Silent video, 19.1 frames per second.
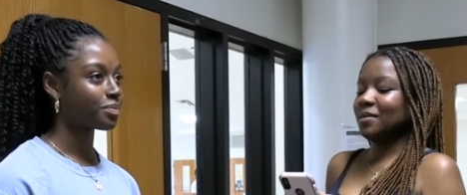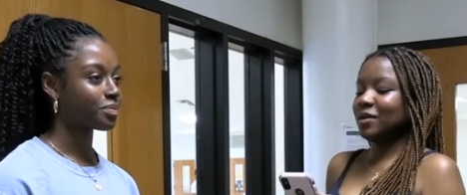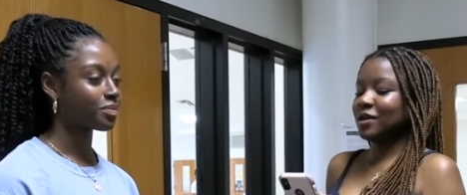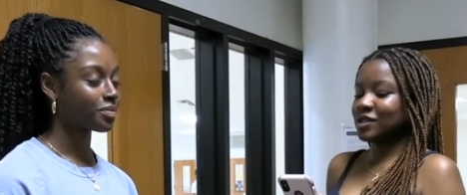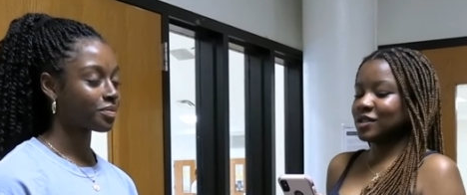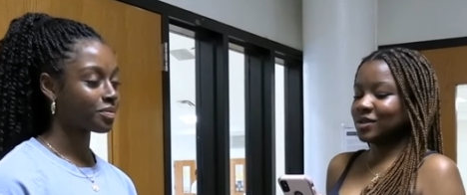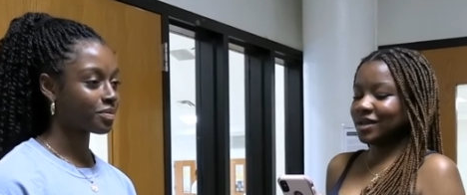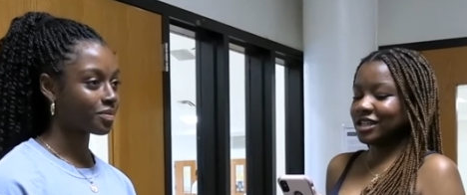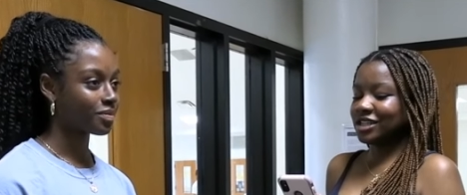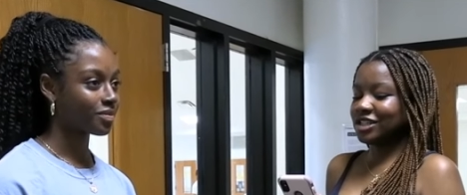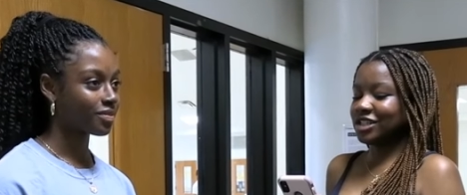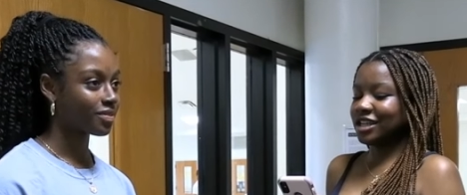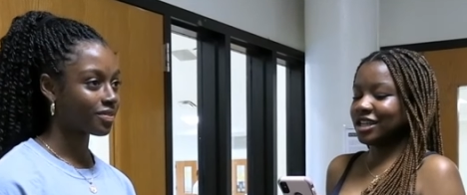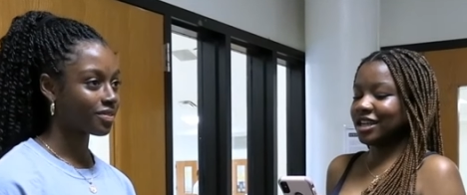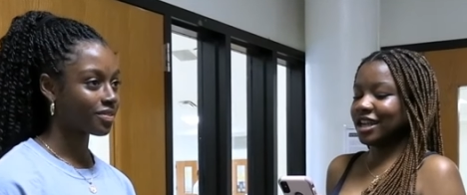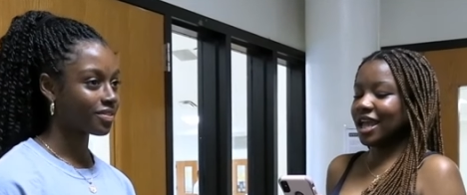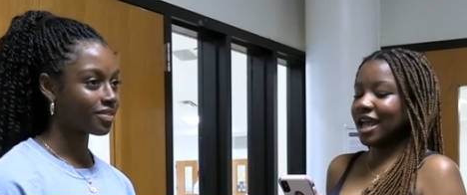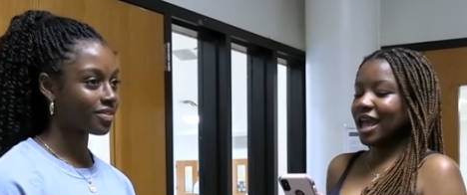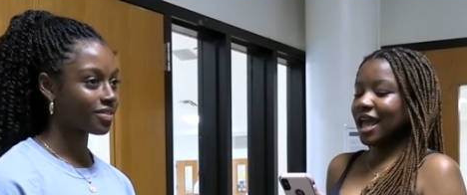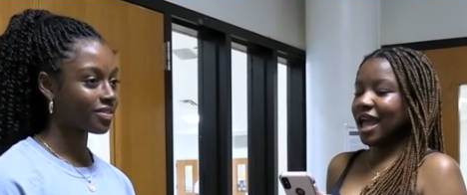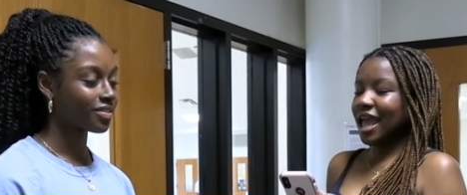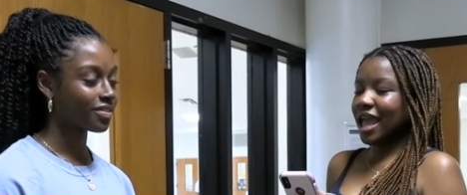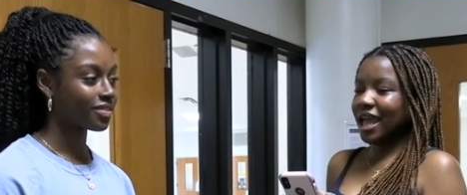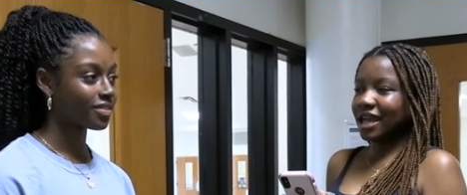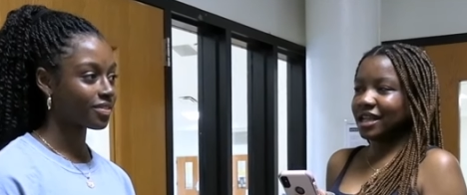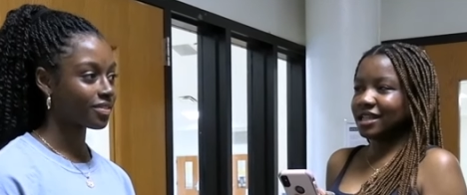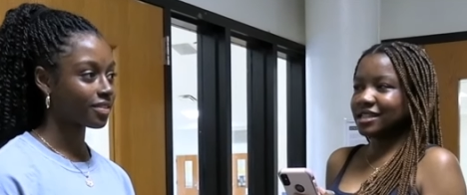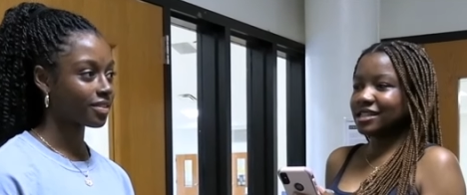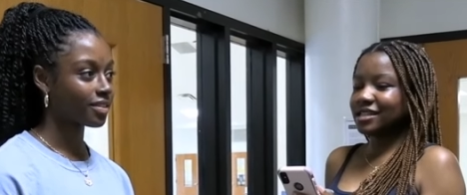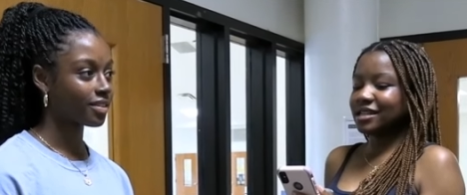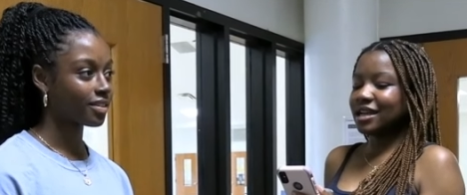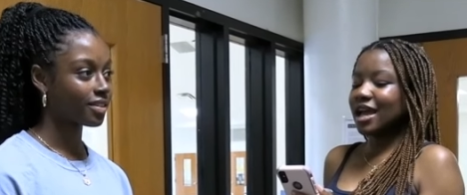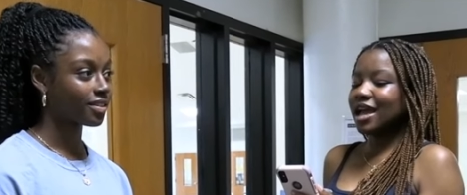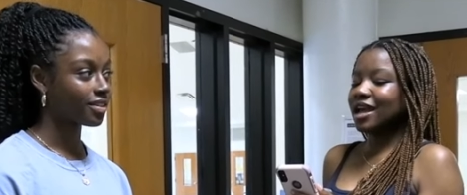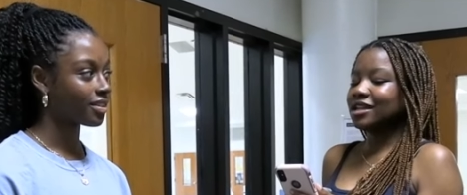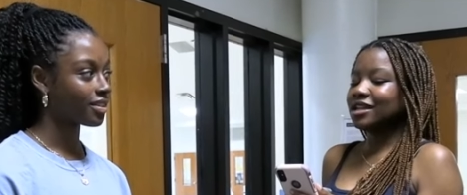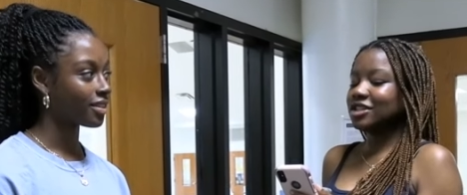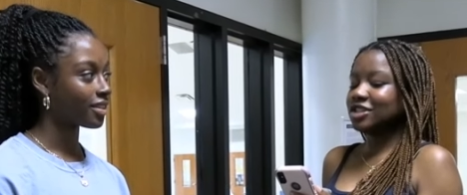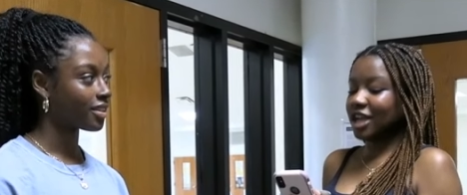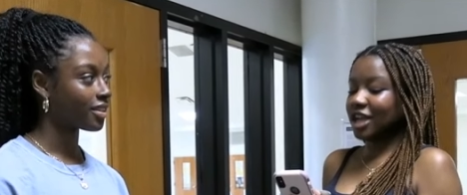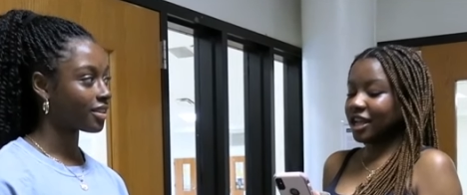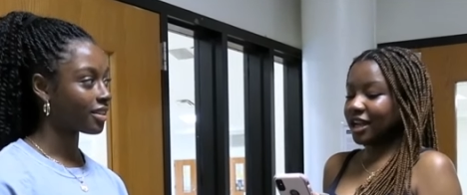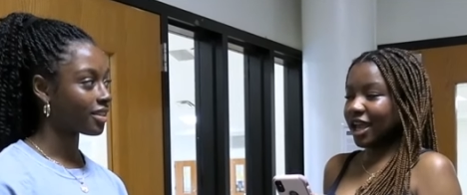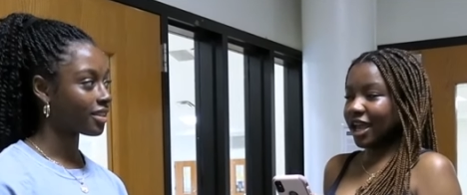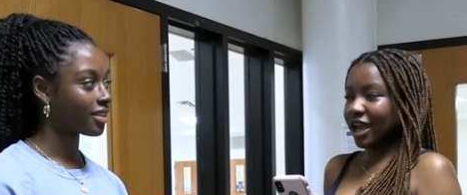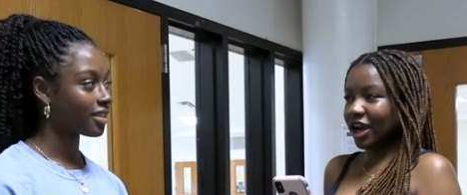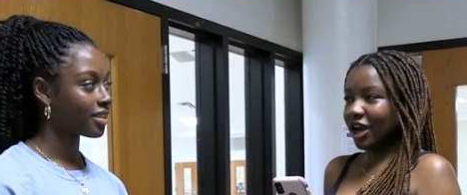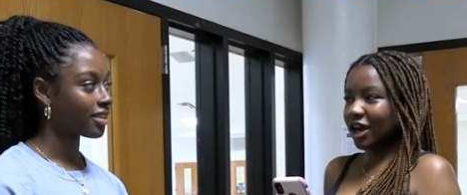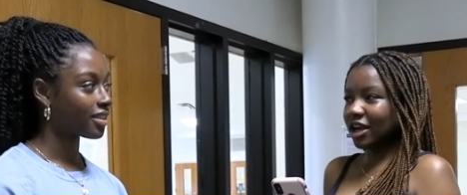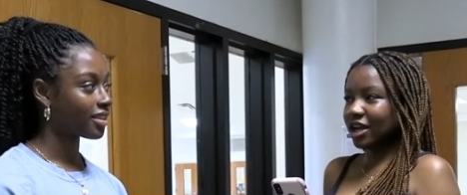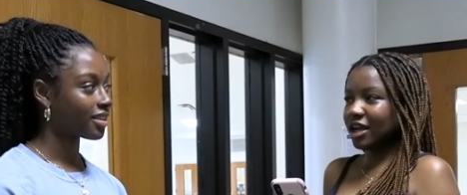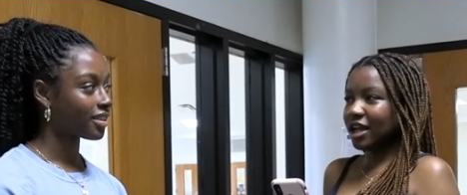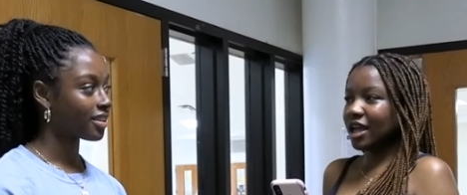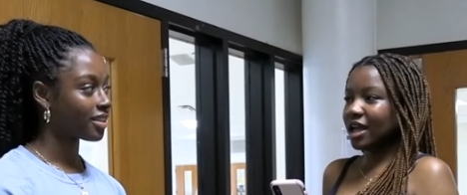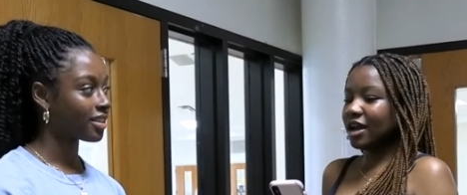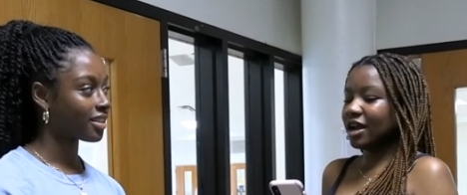Speaker 1: Persuasion, and Jane Eyre,